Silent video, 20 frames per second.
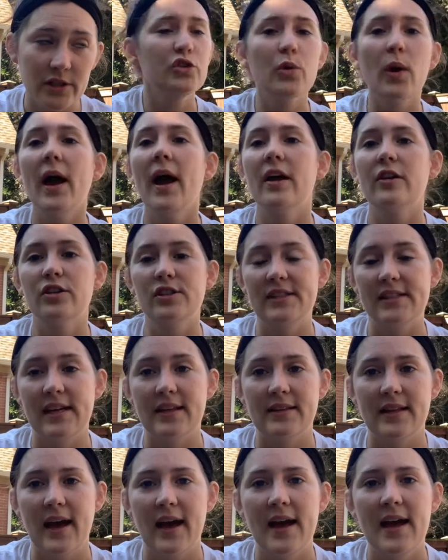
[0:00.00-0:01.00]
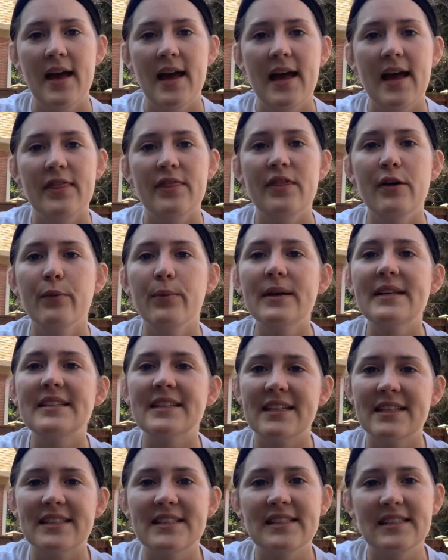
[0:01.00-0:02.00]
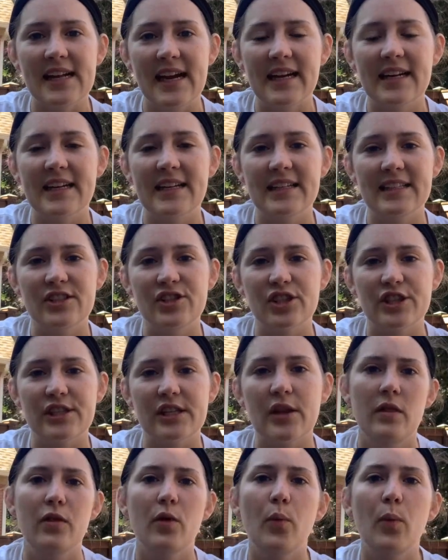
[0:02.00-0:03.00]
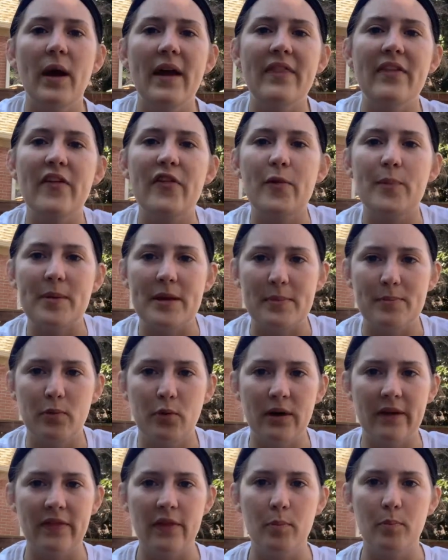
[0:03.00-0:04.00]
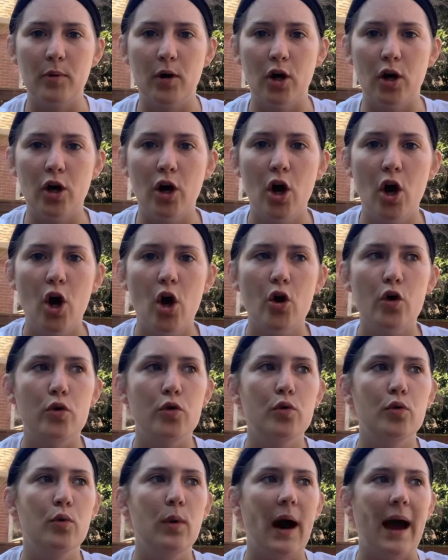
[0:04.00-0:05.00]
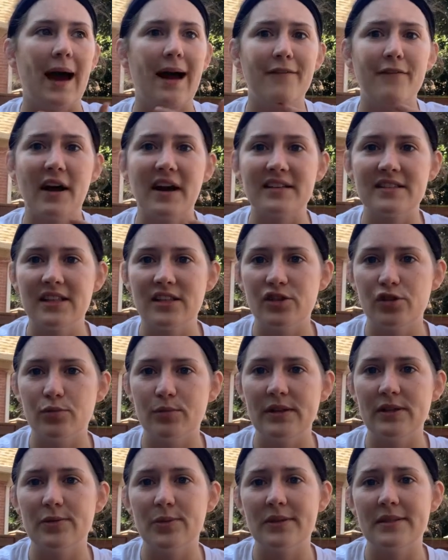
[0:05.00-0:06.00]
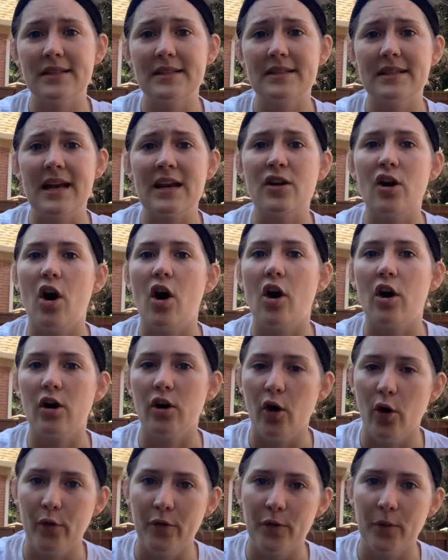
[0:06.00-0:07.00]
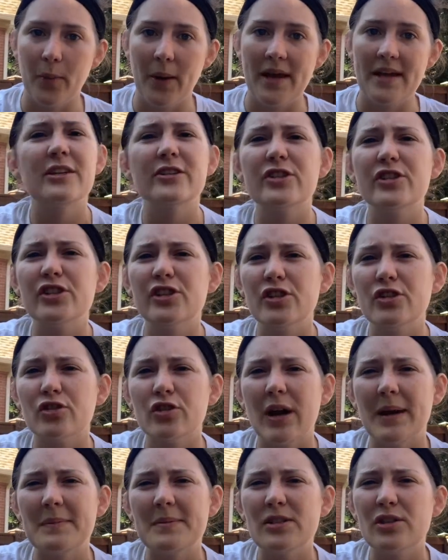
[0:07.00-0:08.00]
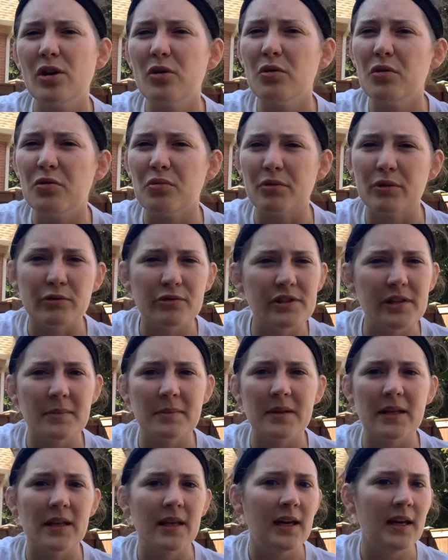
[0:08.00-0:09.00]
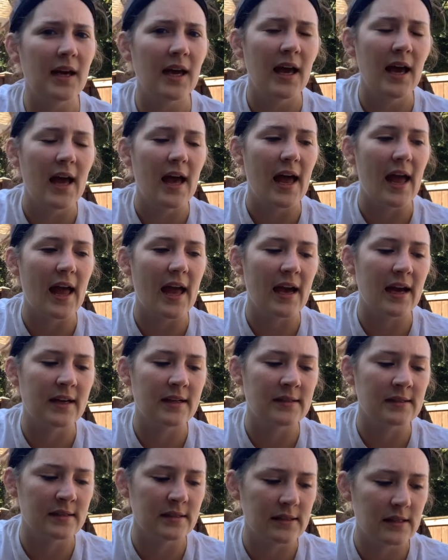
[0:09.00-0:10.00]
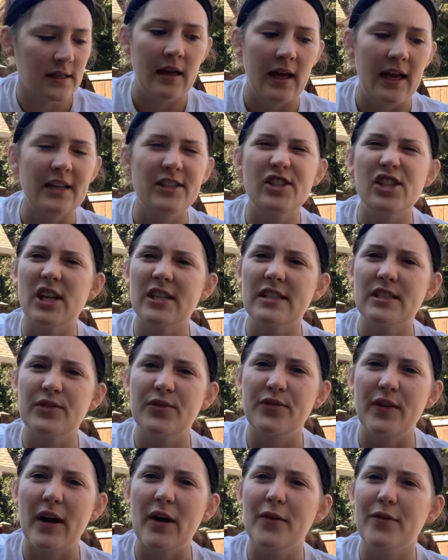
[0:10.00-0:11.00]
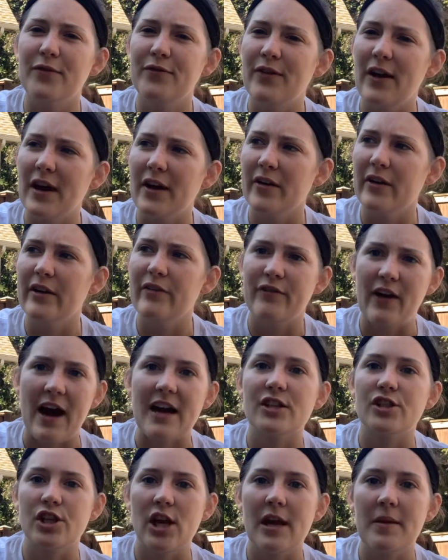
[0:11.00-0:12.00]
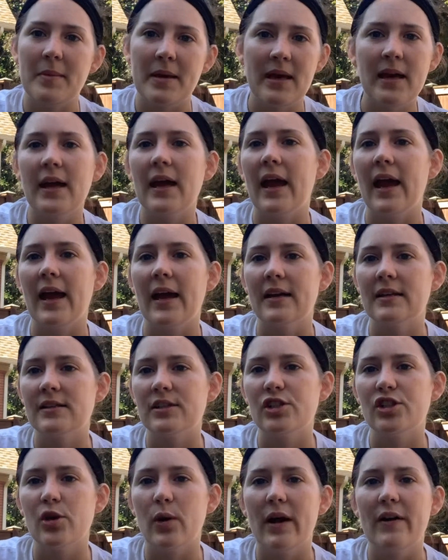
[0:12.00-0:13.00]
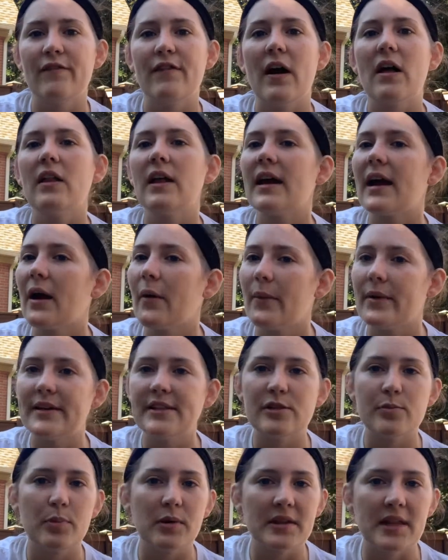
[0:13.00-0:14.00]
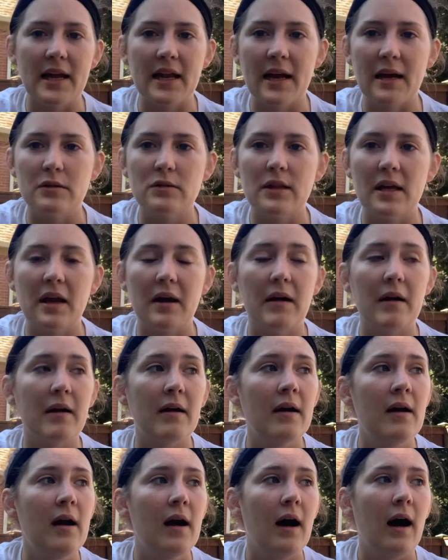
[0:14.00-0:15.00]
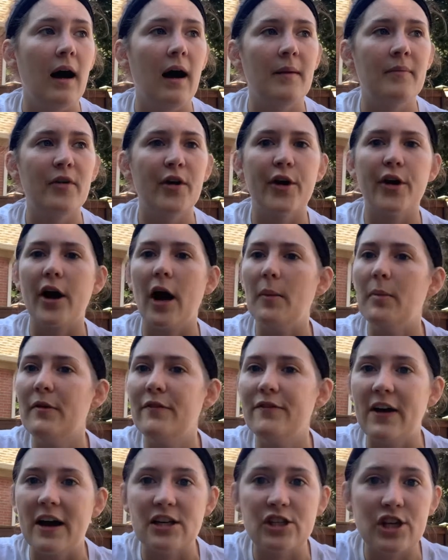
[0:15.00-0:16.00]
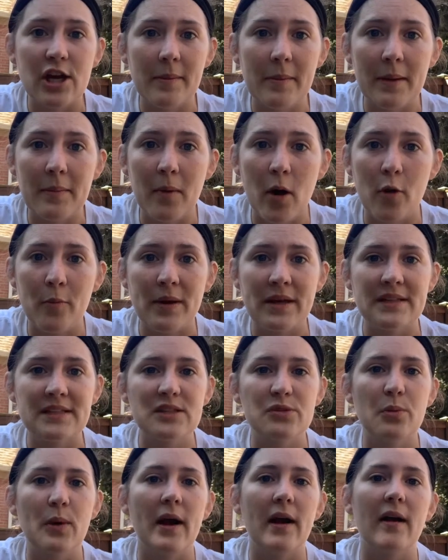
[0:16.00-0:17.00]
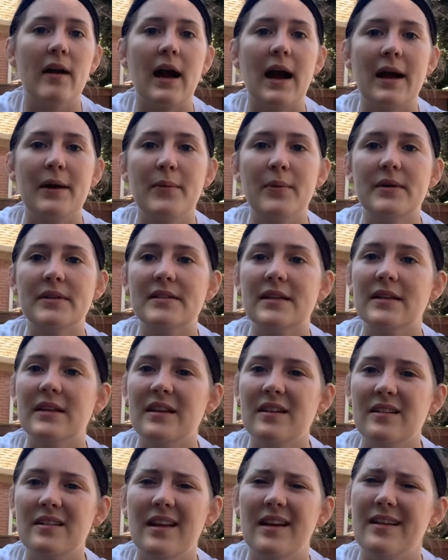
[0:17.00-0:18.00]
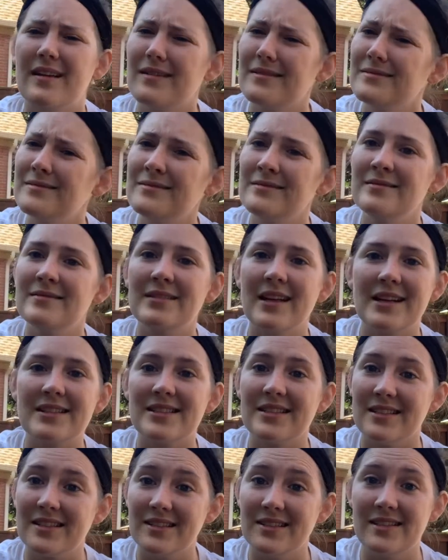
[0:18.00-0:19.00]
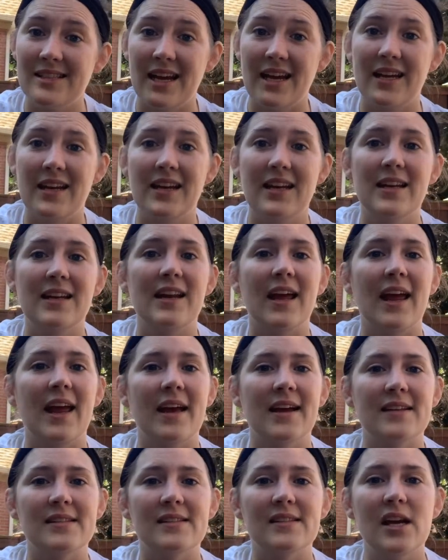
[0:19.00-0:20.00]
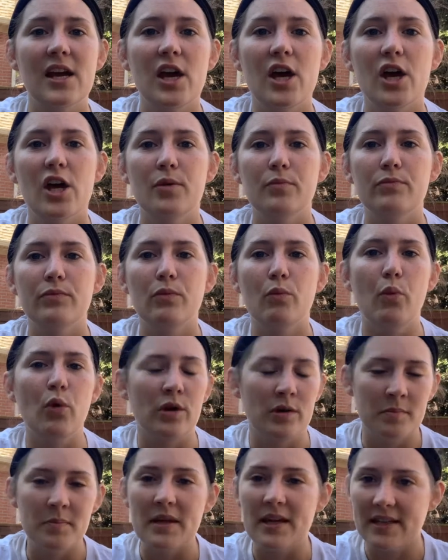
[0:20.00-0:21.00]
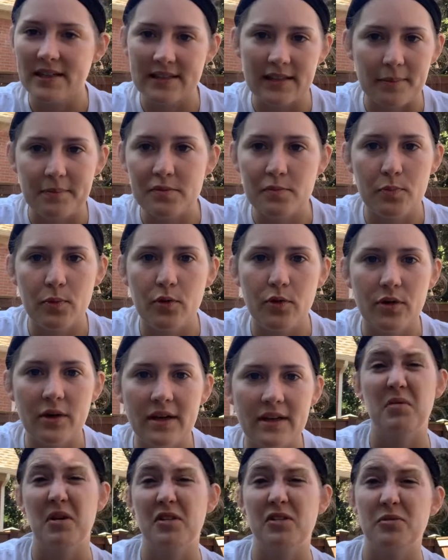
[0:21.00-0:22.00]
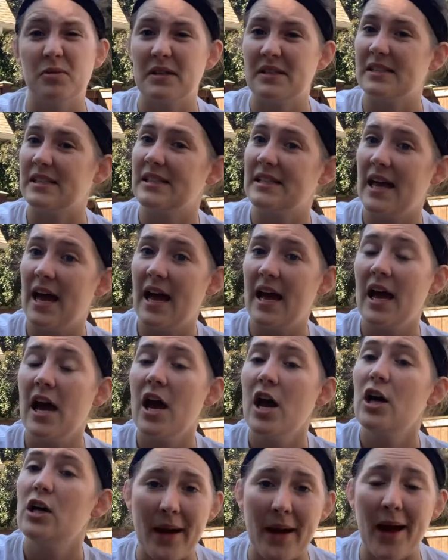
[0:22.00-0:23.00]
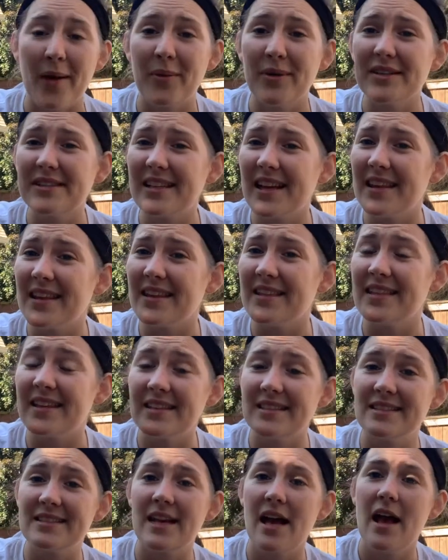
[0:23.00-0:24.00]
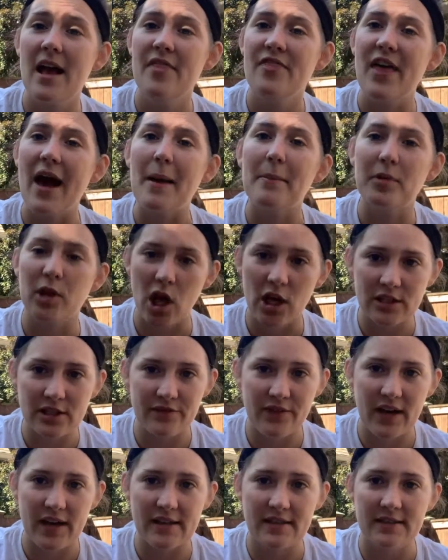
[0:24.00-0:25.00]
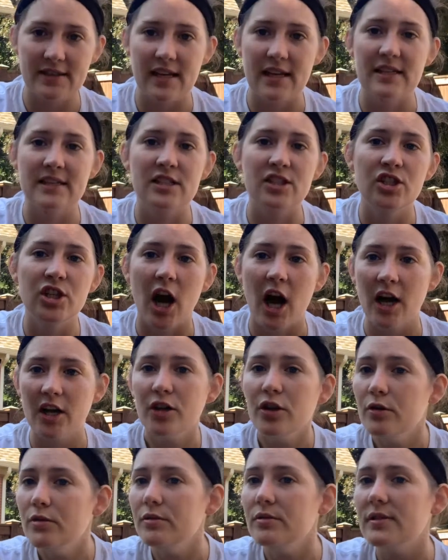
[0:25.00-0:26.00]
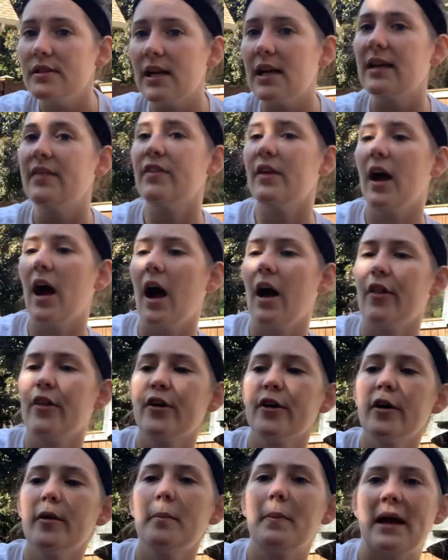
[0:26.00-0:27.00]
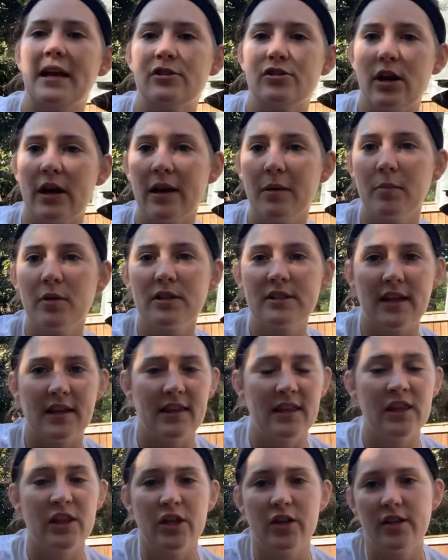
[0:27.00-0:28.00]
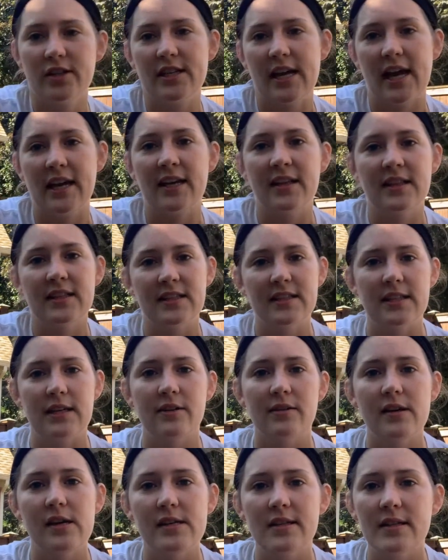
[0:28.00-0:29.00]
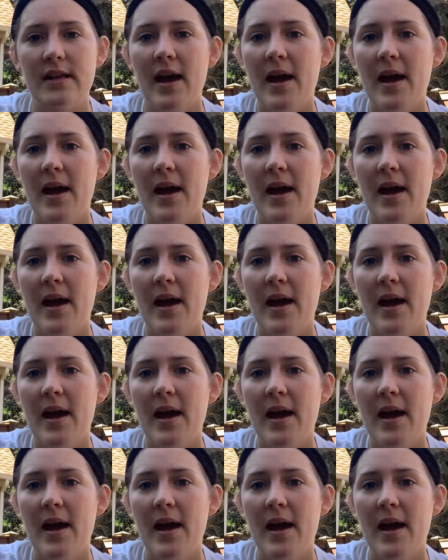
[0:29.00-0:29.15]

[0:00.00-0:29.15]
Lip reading: So I understand that. The reason it's dated is just the way that the people in the book who have access to resources and are overweight, they're just described so gruesomely, and it just felt very fat-shamey. And so I felt like I wanted to put that out there. There are a couple fat-shaming moments where I was a little like, that's a little dated, and wouldn't be acceptable and it's written today. I will say that that plot device is not used in the other Pendragon books. I think there are 10 in the series.